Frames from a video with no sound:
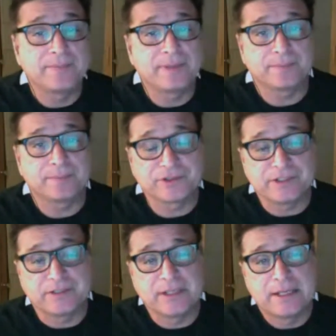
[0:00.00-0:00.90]

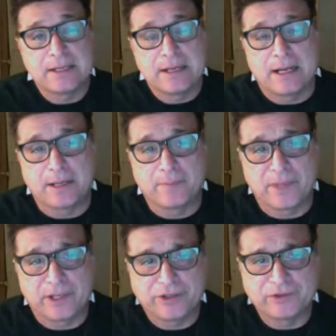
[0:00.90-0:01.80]
person.
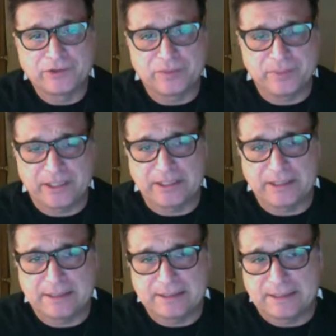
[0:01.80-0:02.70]
It used to be
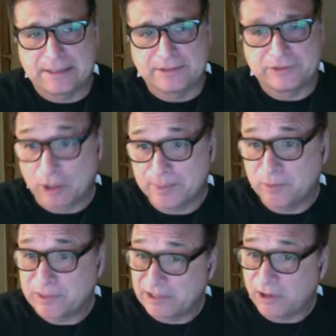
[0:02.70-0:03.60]
DARPA when
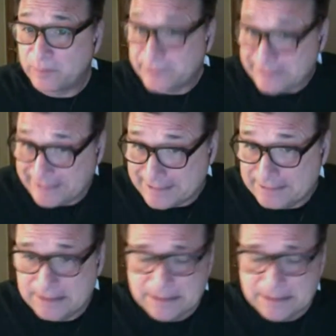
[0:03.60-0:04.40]
it all began,